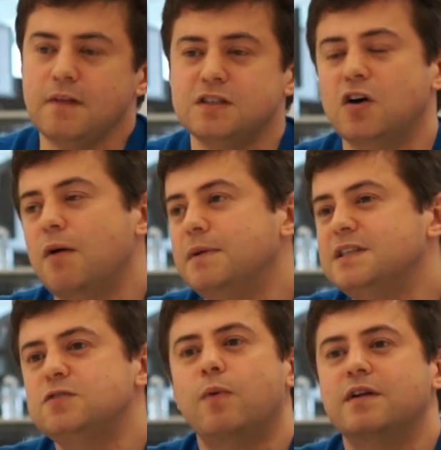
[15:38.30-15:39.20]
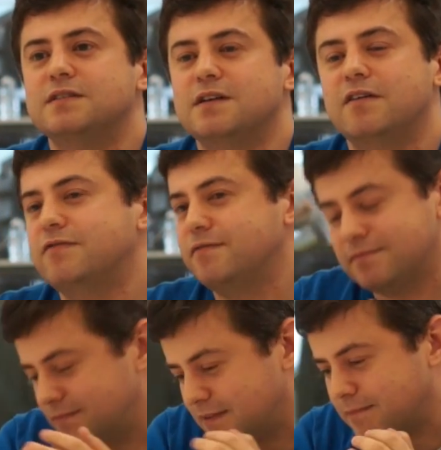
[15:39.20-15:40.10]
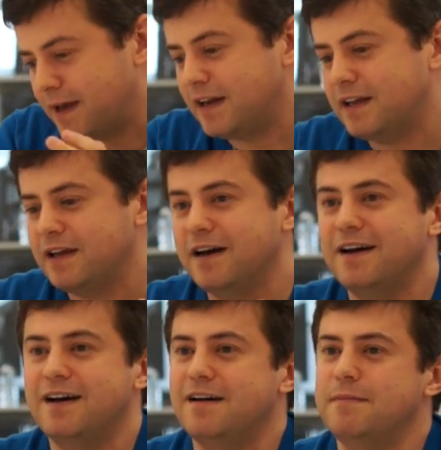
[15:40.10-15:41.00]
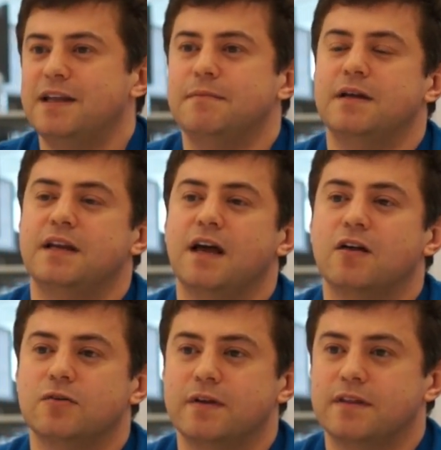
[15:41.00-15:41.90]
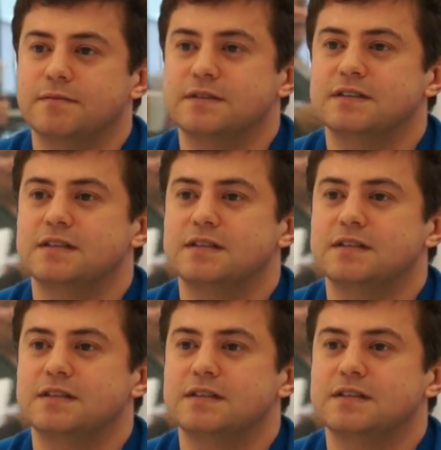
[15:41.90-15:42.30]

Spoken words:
So these ones are many algorithms.